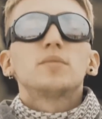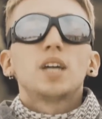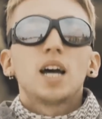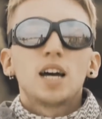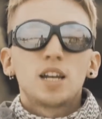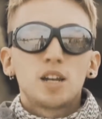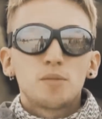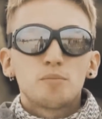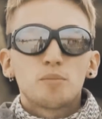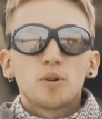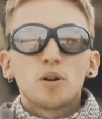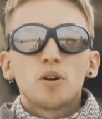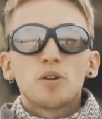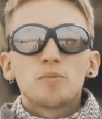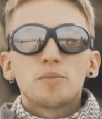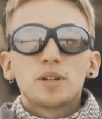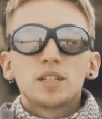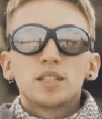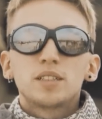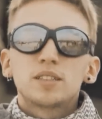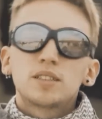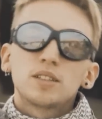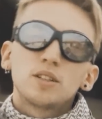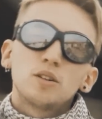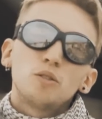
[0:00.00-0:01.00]

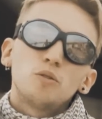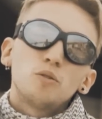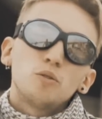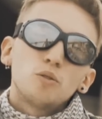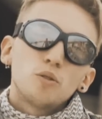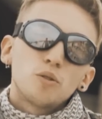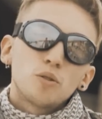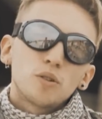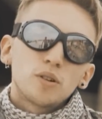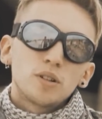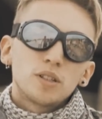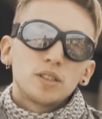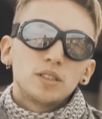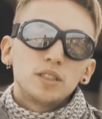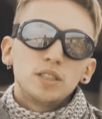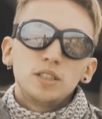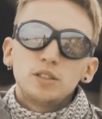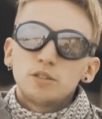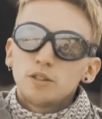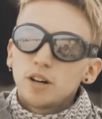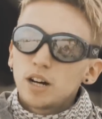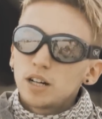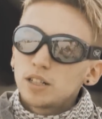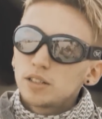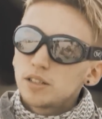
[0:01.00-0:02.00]
unemployment or
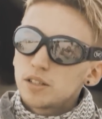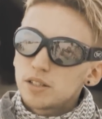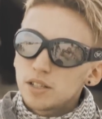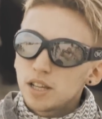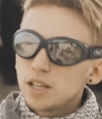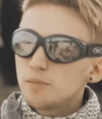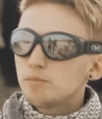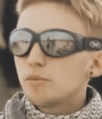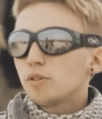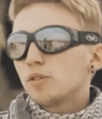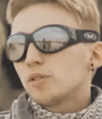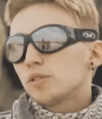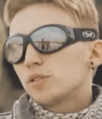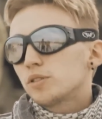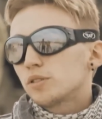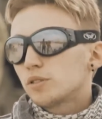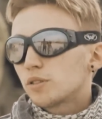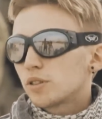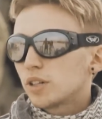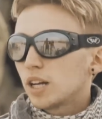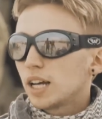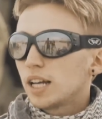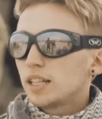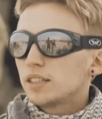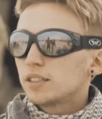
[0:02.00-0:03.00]
you are disabled
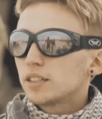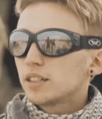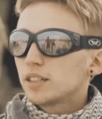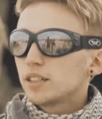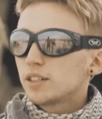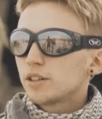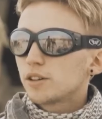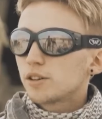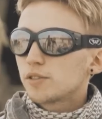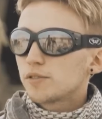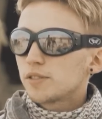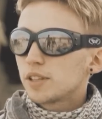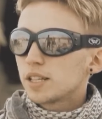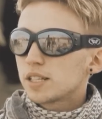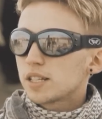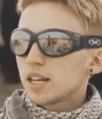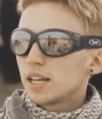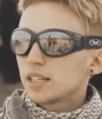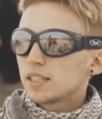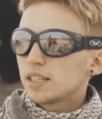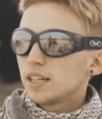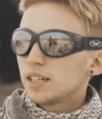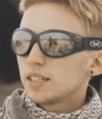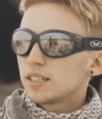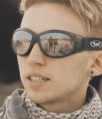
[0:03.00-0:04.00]
or elderly or things
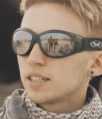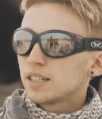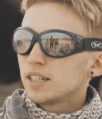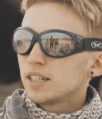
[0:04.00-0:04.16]
like that.